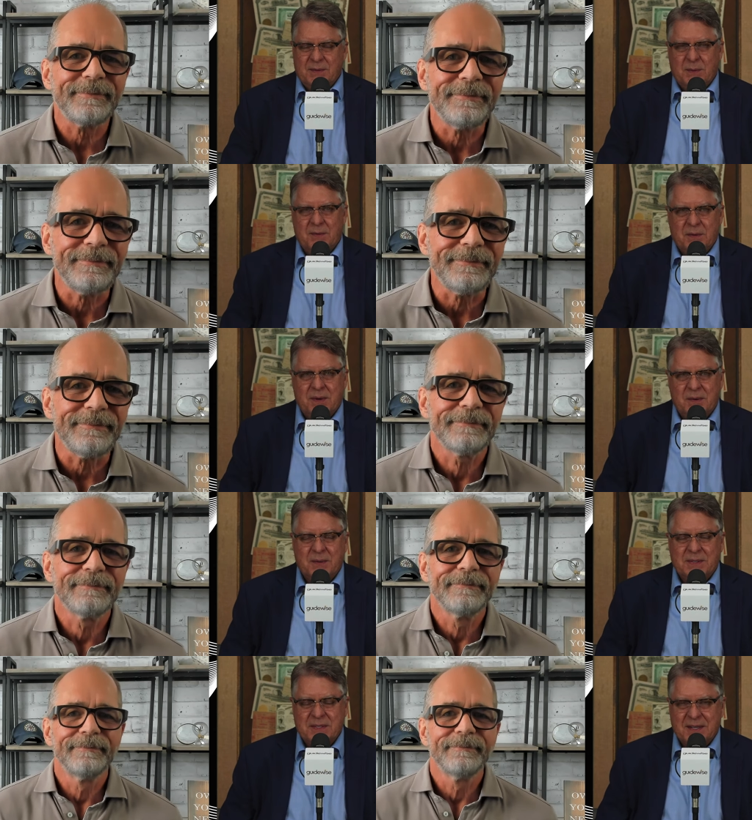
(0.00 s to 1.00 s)
Speaker 1: have a great
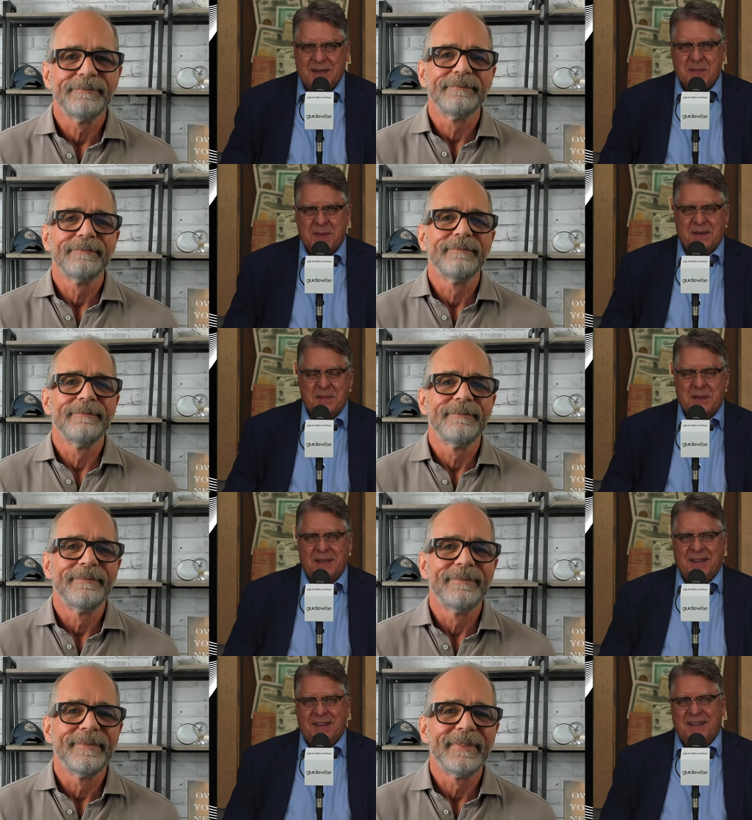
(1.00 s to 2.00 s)
question coming up.
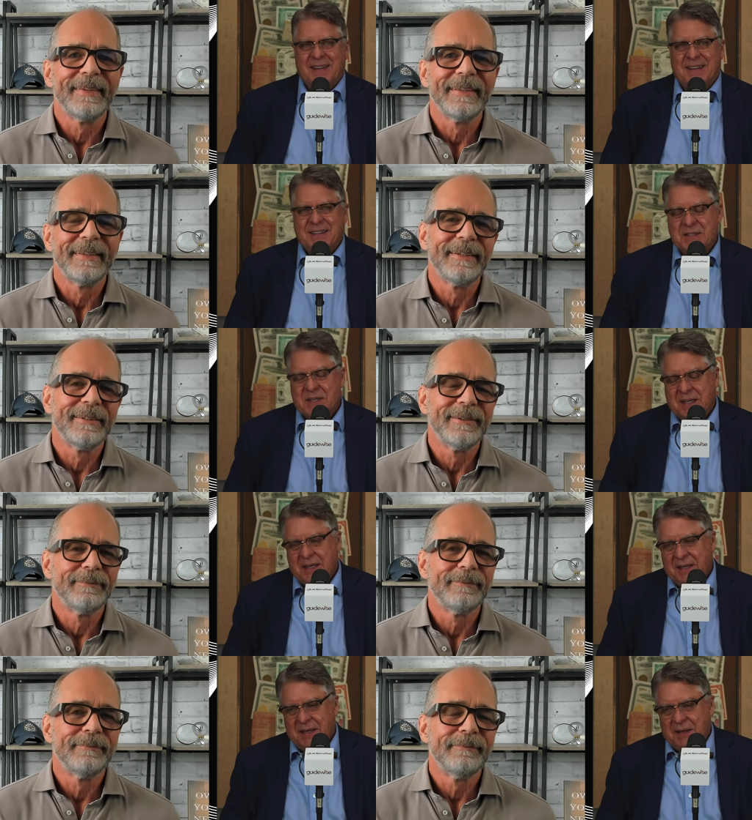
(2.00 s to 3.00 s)
And that is
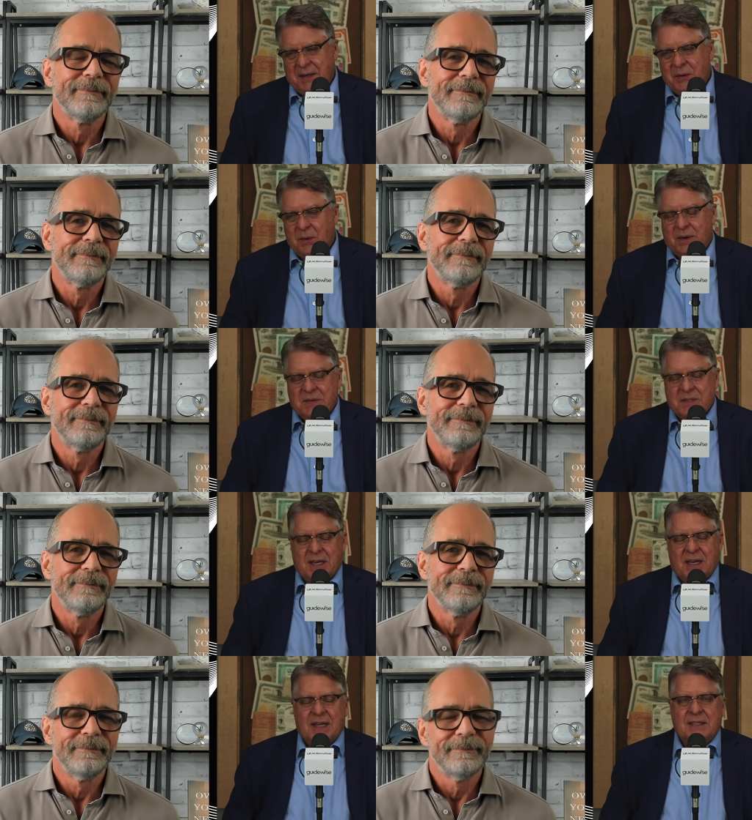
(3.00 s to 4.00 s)
you obviously
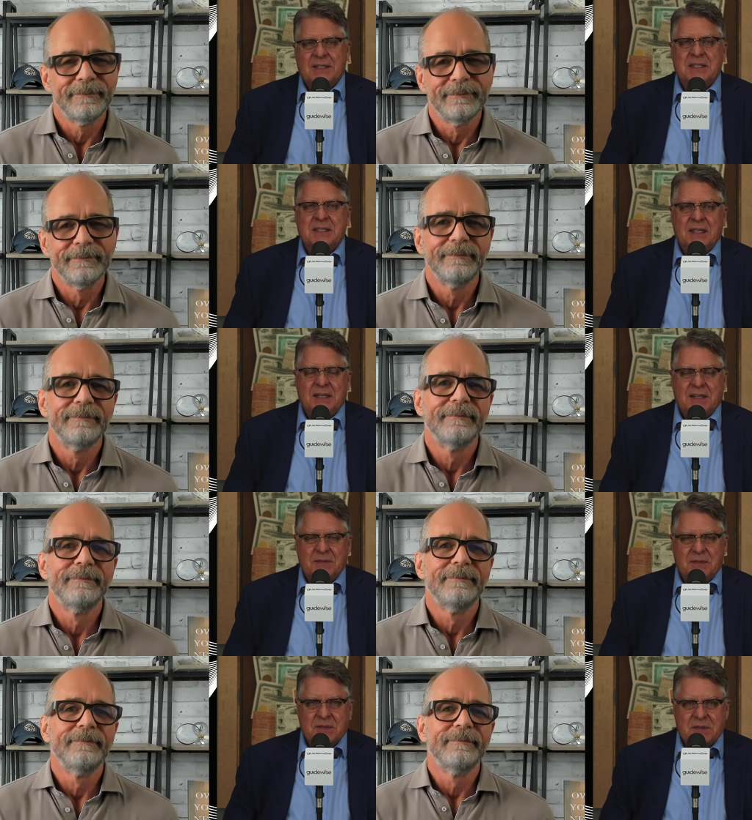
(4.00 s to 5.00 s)
had the seed of
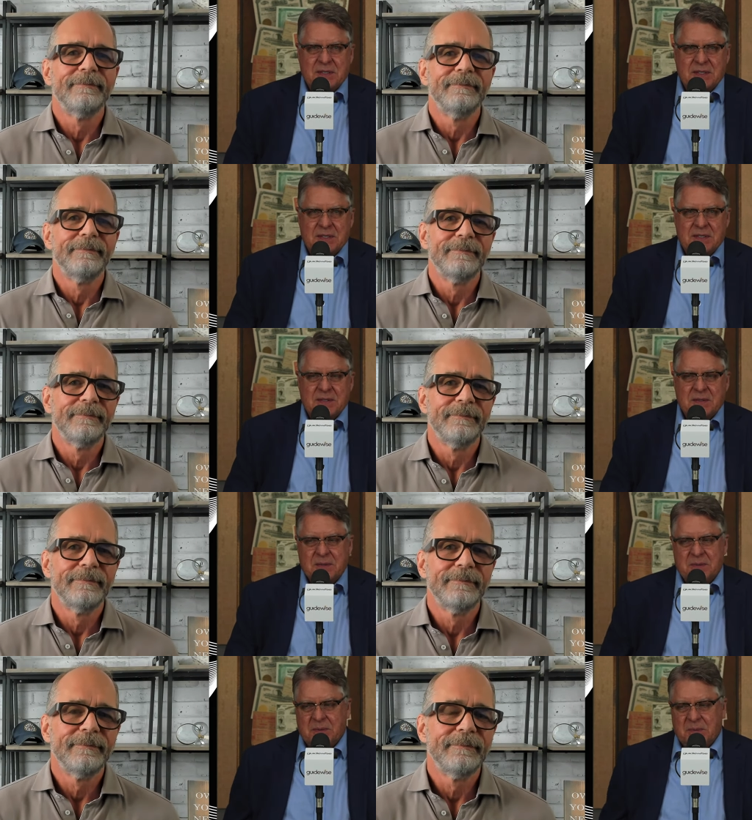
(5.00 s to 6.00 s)
interest
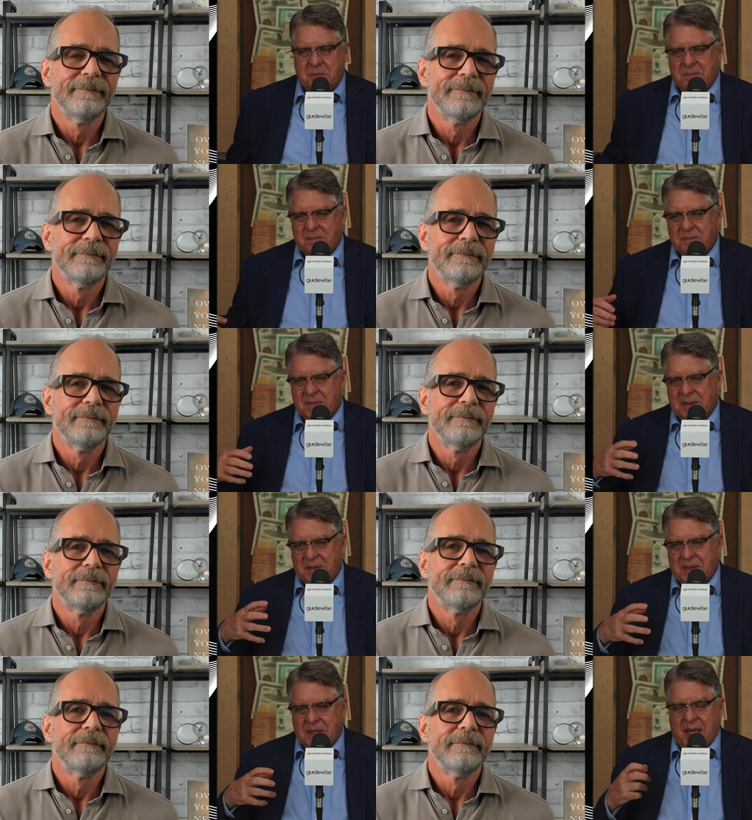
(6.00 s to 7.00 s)
to that,
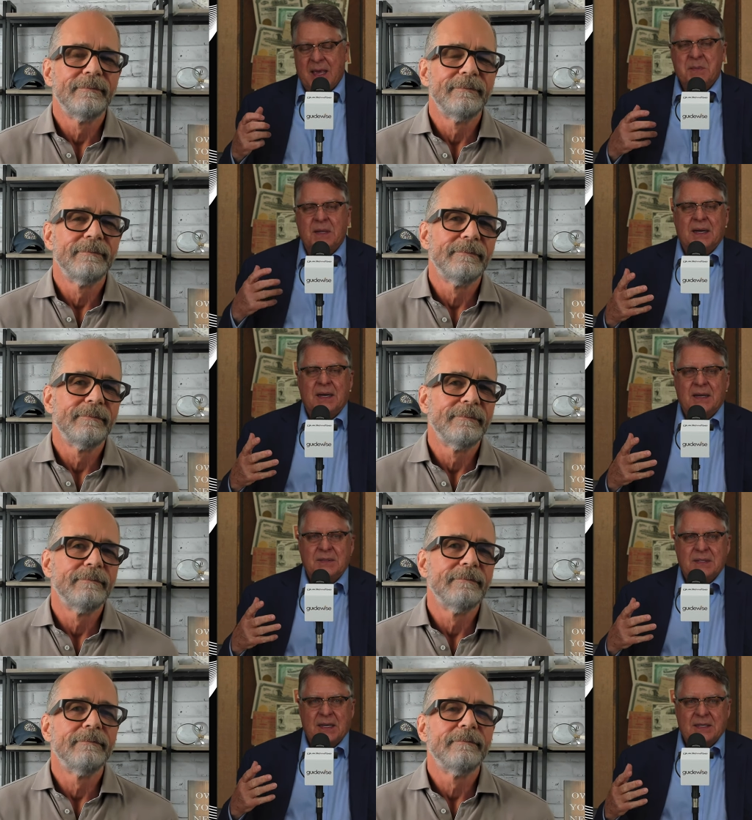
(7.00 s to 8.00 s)
that, that came alive at
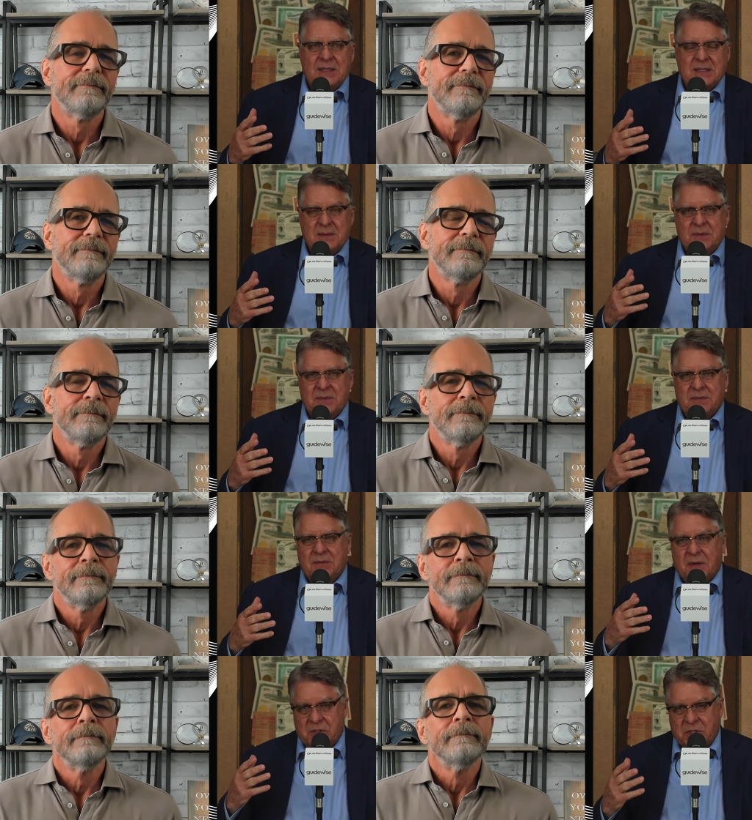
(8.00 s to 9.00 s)
the concept of
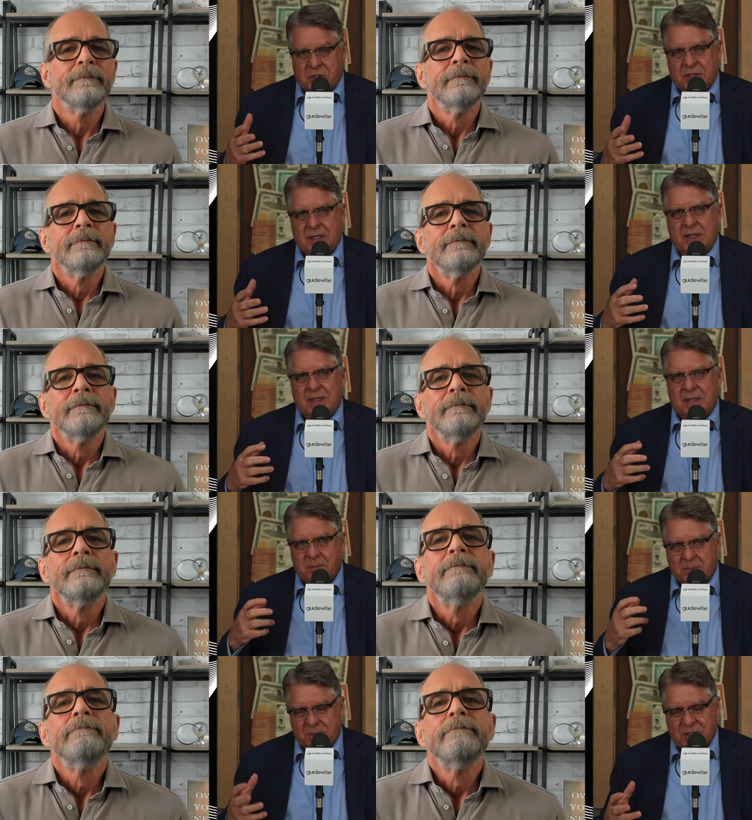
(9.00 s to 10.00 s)
a journey and
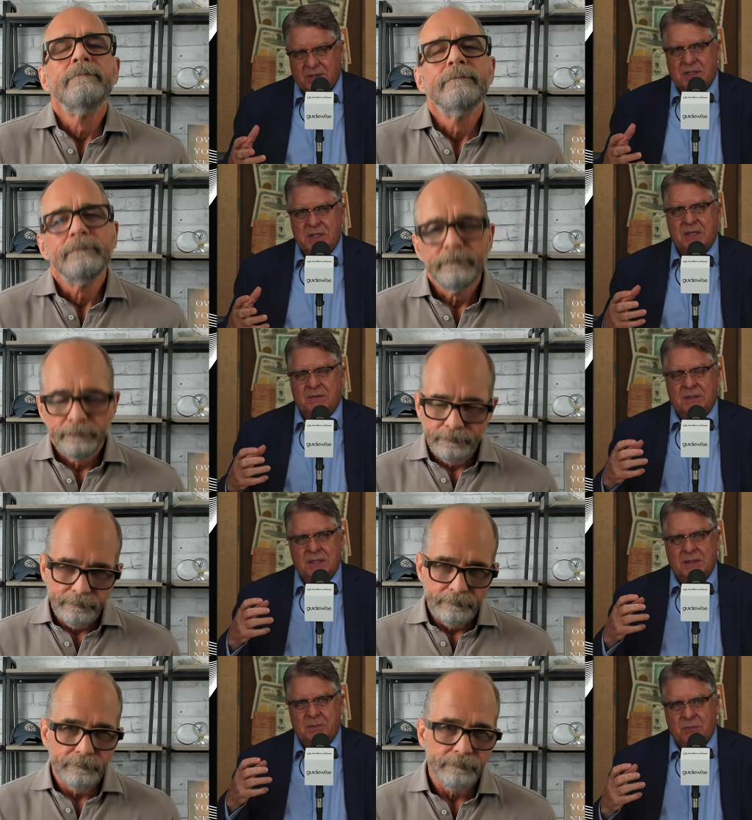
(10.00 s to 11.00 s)
self discovery
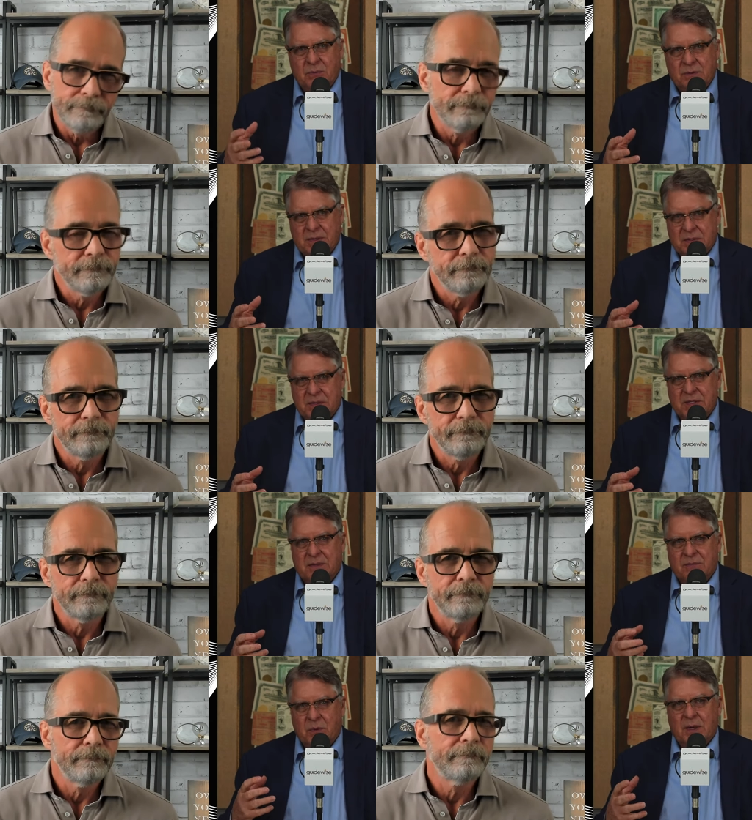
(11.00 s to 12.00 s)
and improving
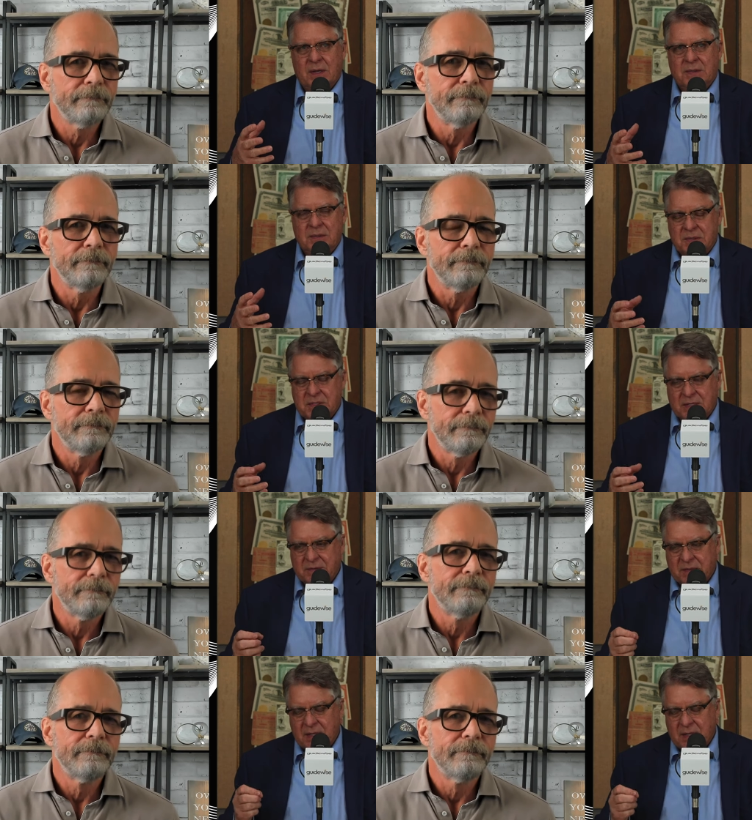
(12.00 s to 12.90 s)
yourself, working on mm-hmm. yourself.